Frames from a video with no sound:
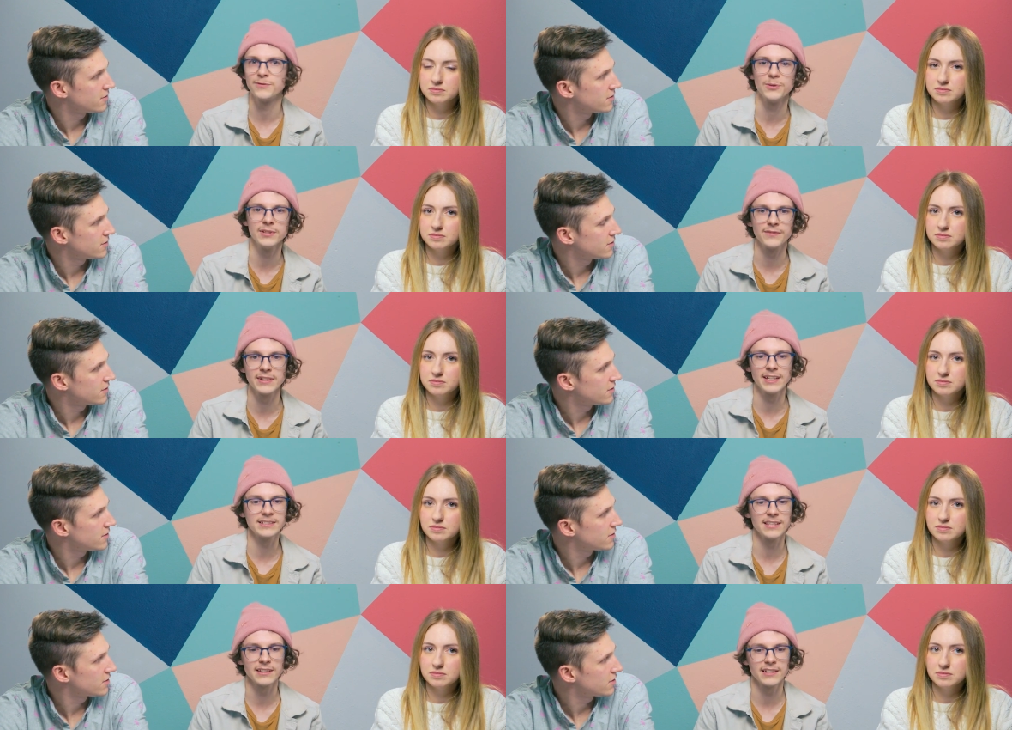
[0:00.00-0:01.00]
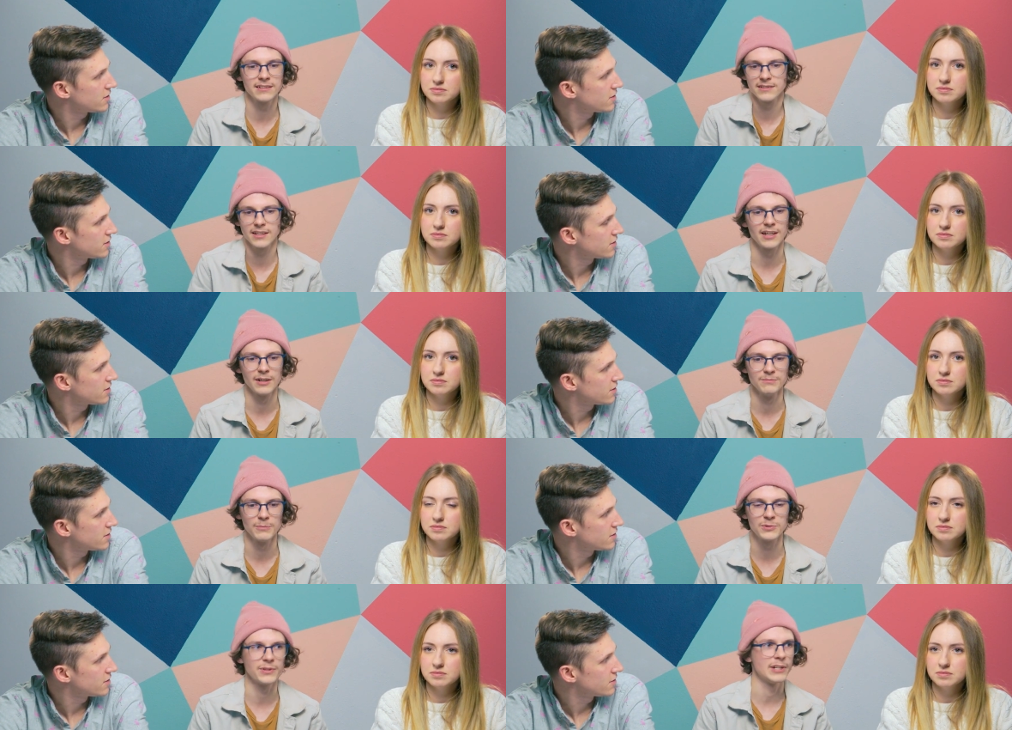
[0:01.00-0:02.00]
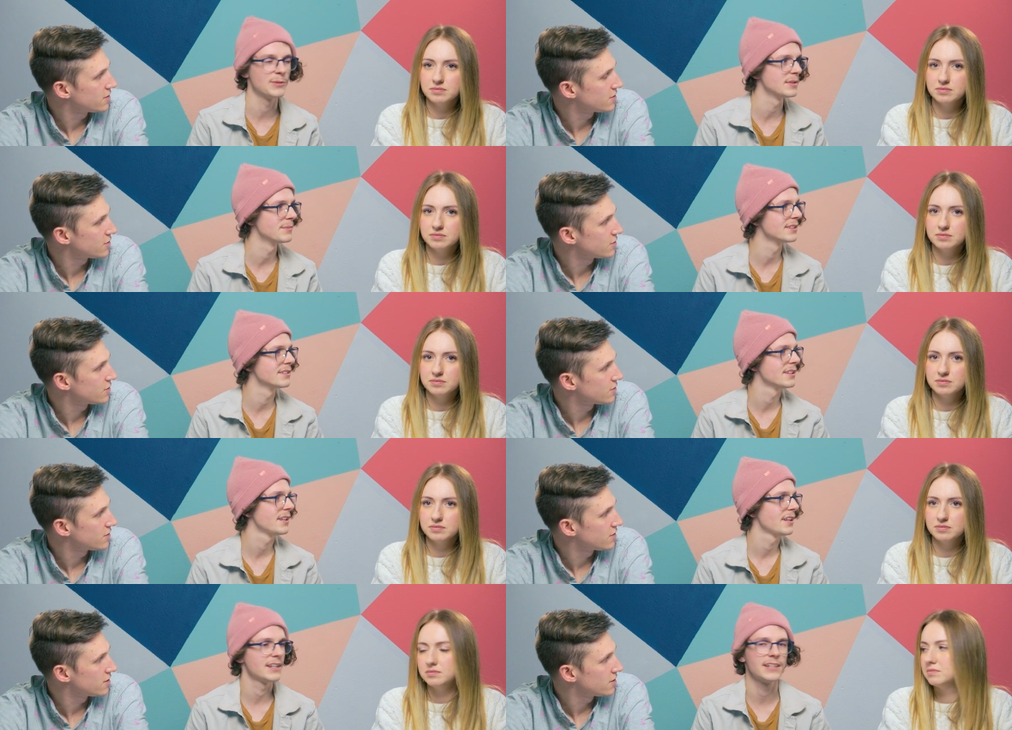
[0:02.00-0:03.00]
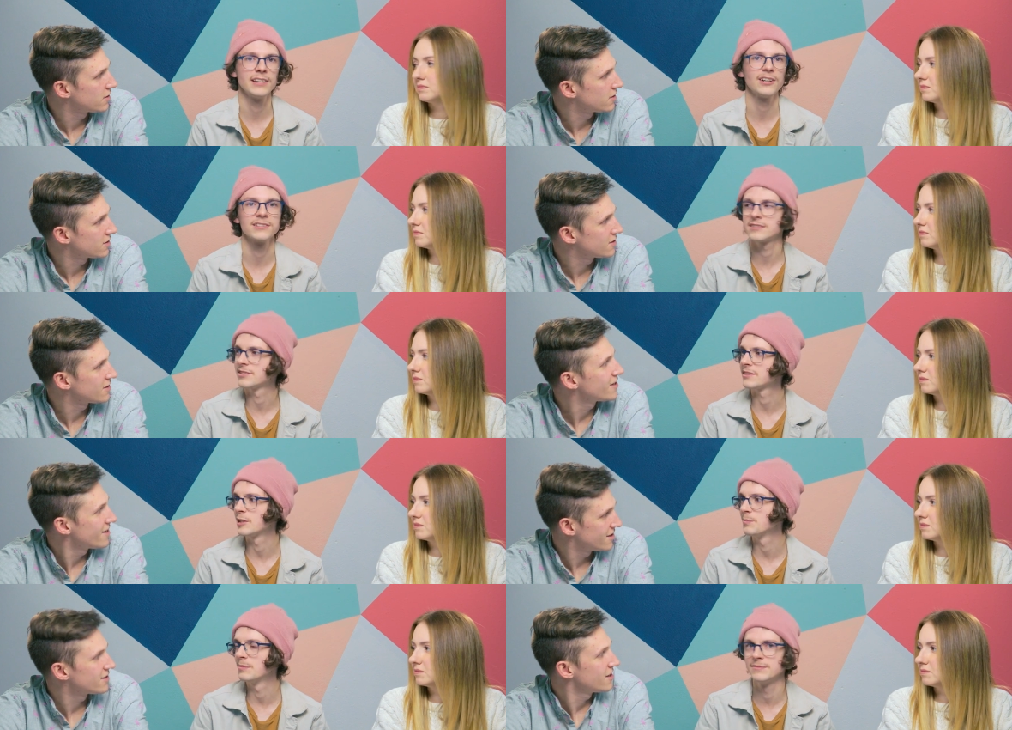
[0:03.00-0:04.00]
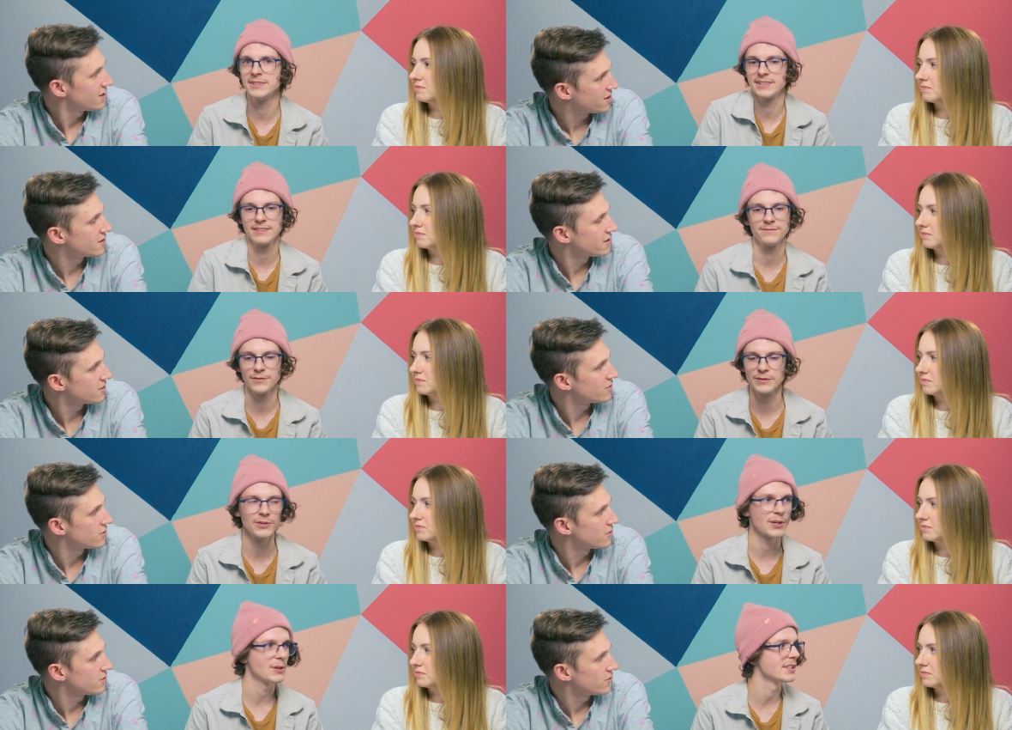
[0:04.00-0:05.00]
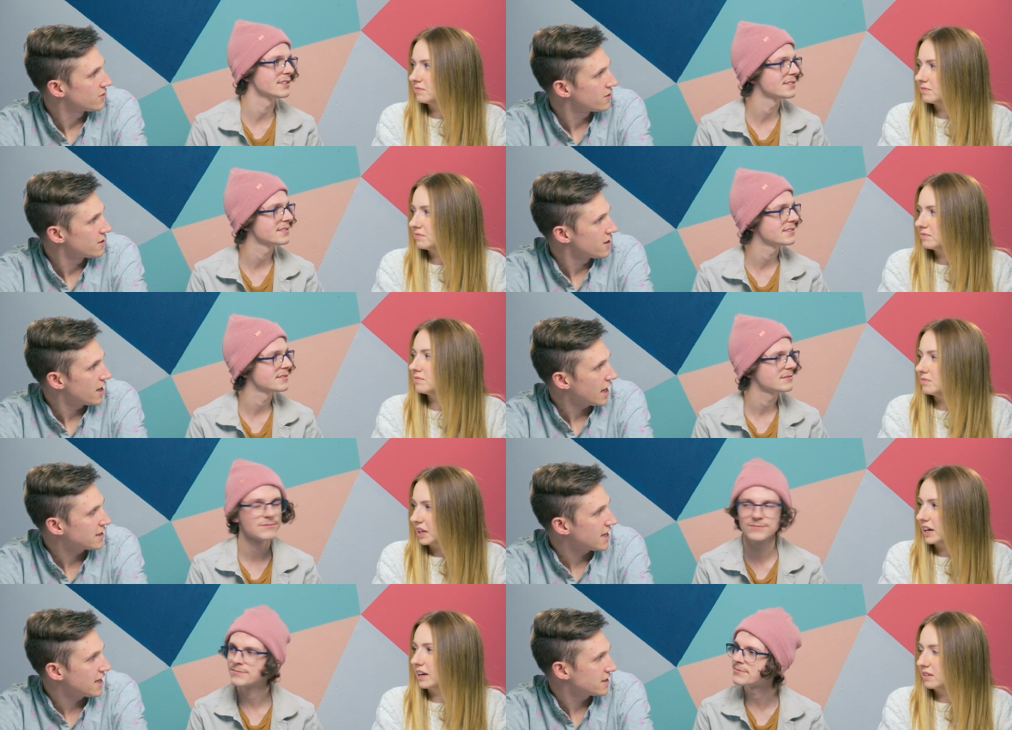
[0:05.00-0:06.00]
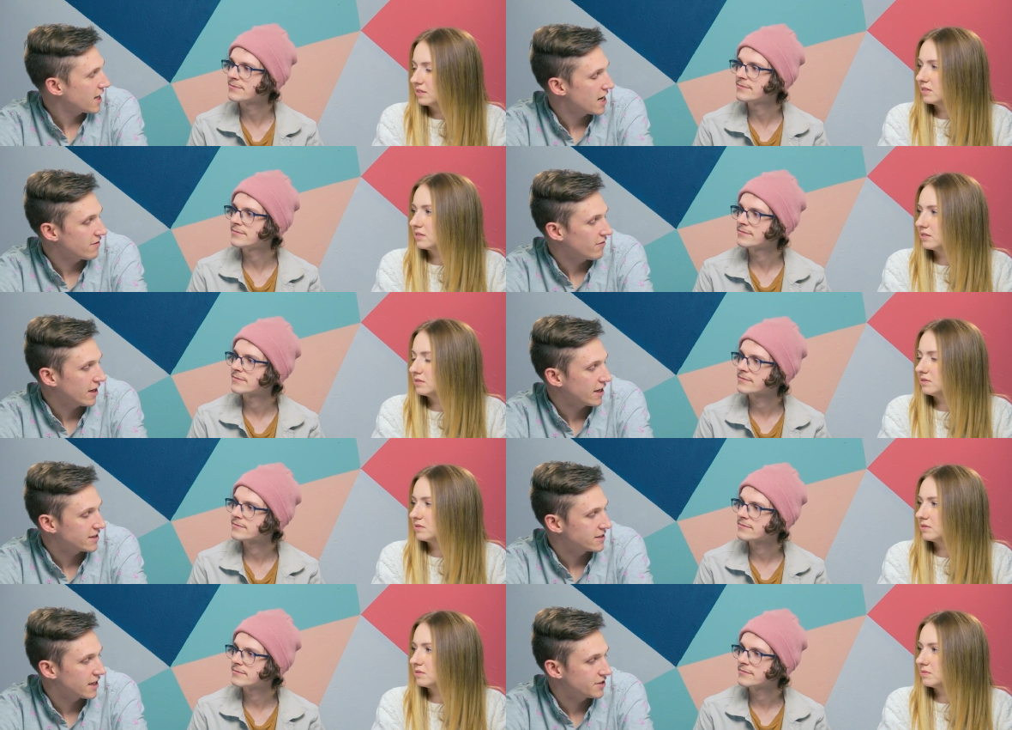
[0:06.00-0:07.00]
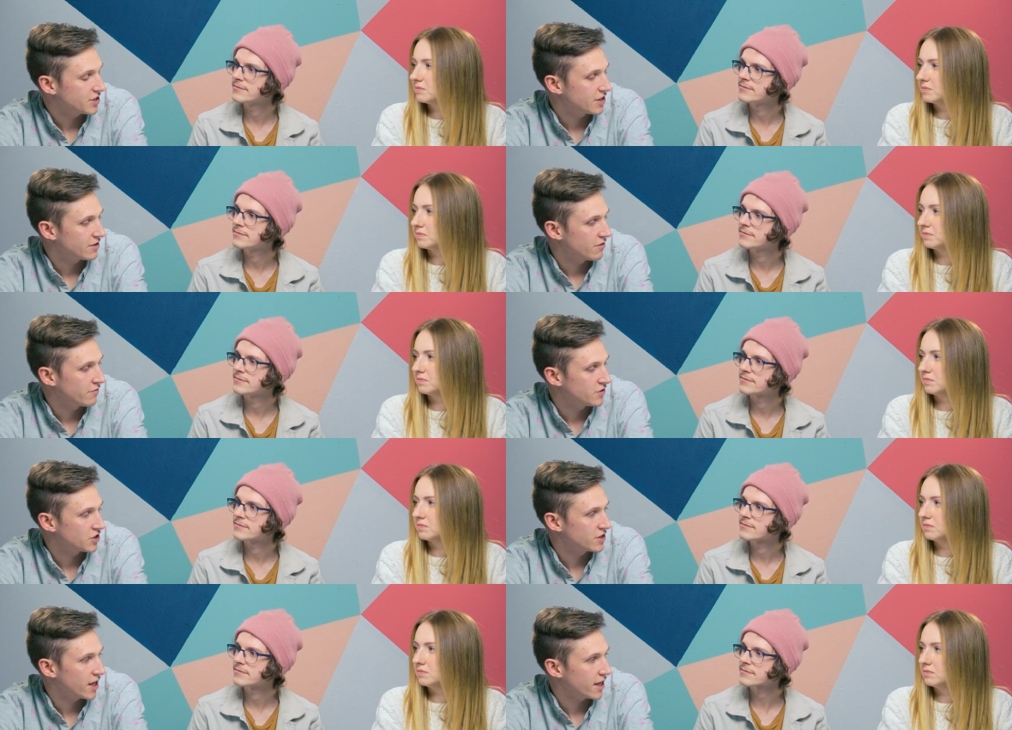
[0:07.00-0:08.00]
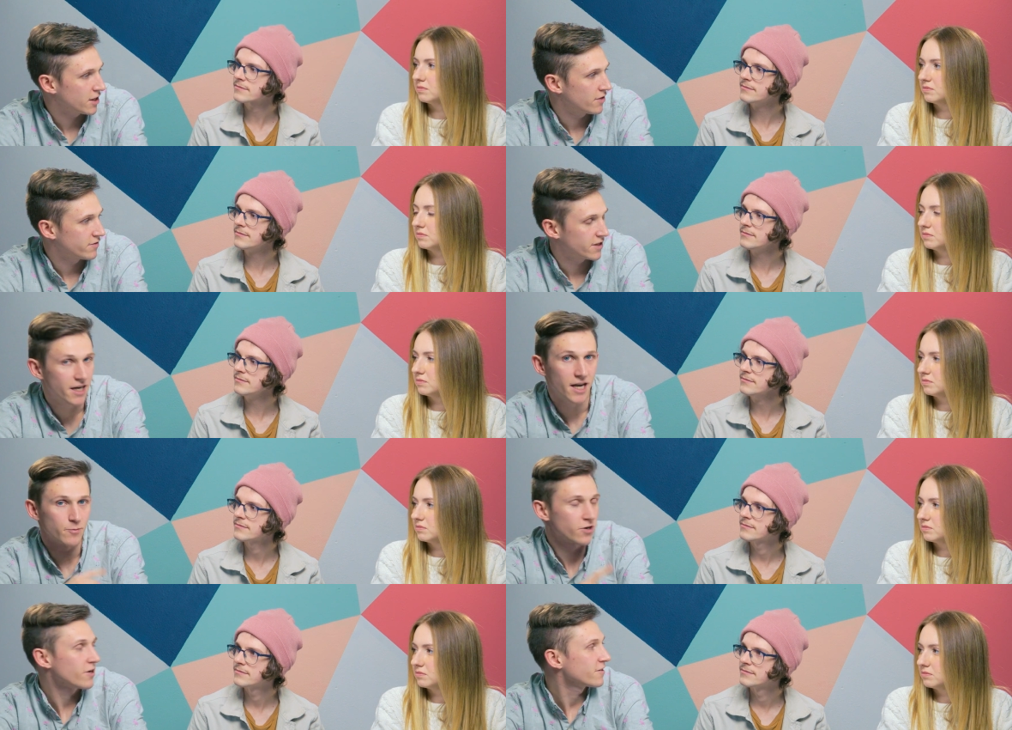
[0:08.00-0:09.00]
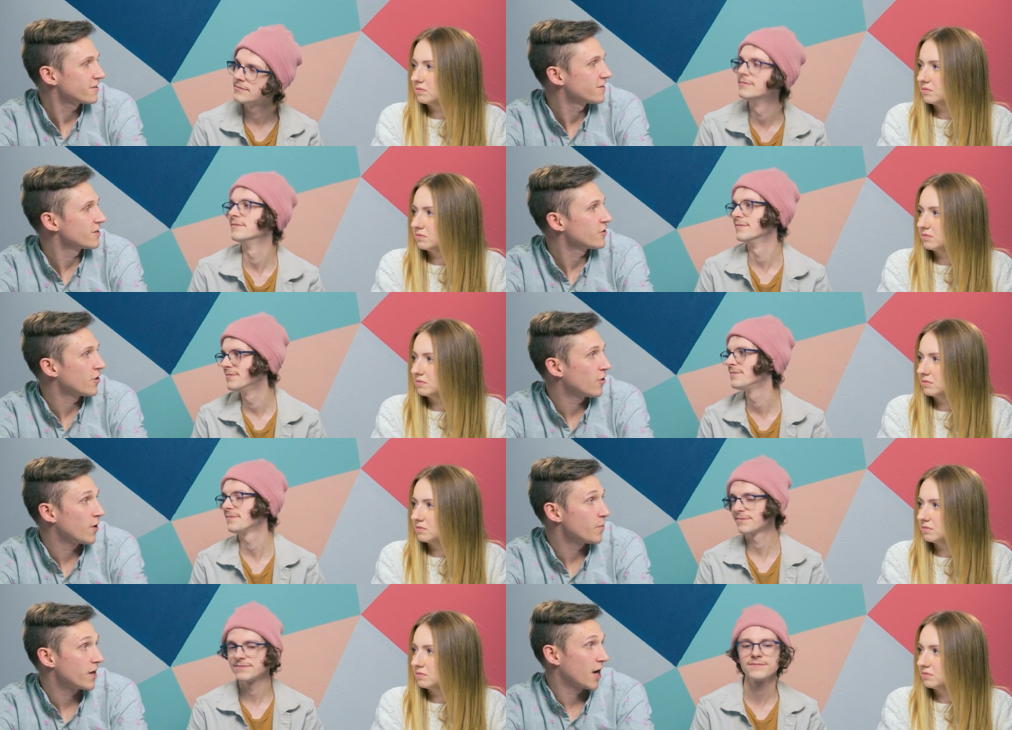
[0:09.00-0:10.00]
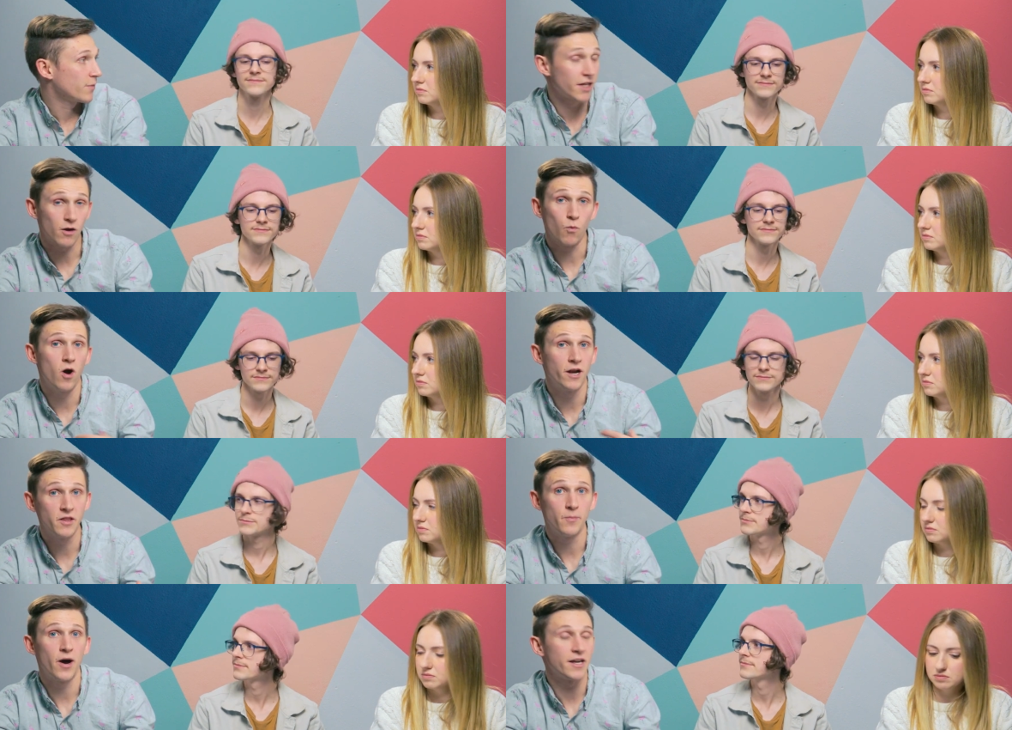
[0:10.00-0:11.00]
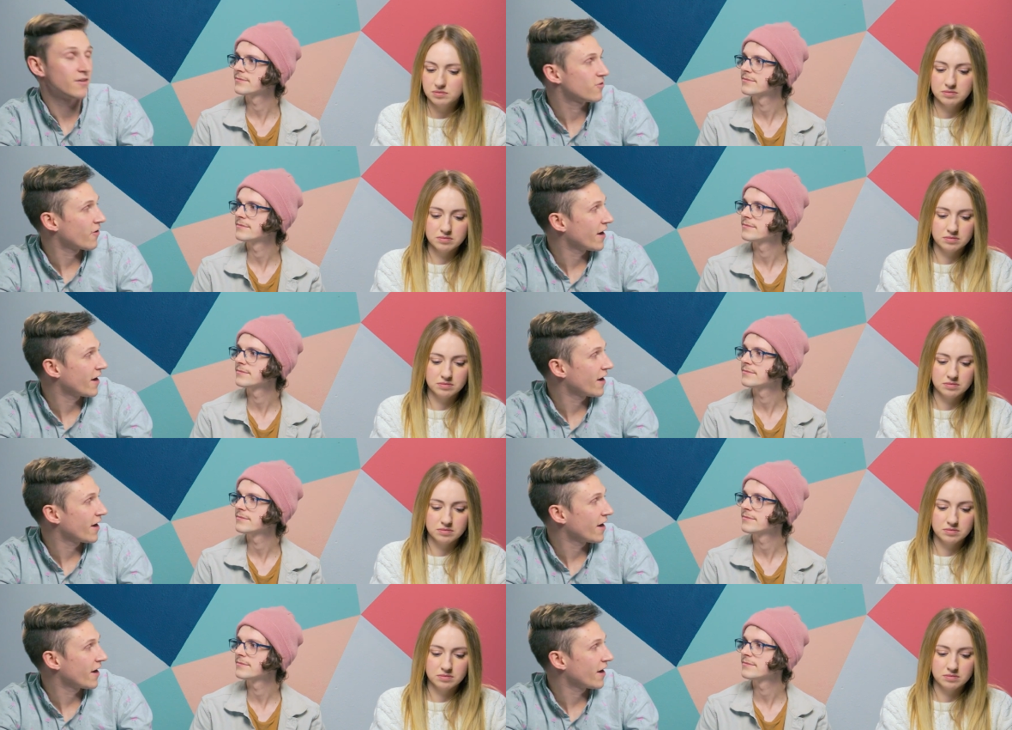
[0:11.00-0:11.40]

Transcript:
Speaker 1: forward, if he needs anything, I'm cool to help him at any cost, just to help him fulfill the calling.
Speaker 2: And it's kind of like an extension of just like loving thy neighbor, you know, and becoming like one in the body of